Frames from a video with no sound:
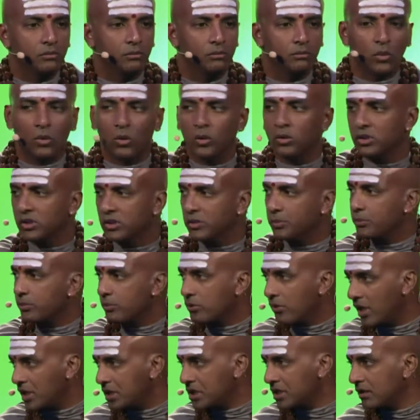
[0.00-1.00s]
most
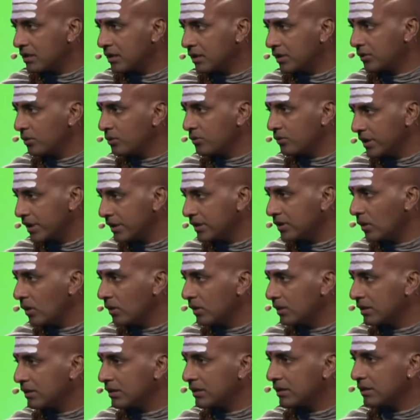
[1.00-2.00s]
precious
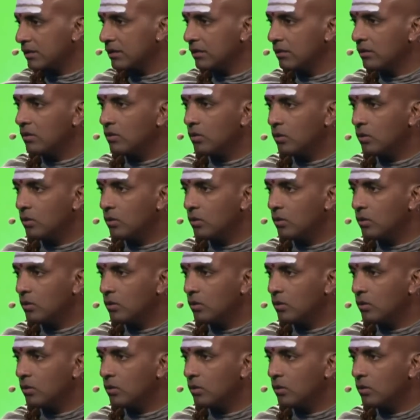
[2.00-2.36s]
resources,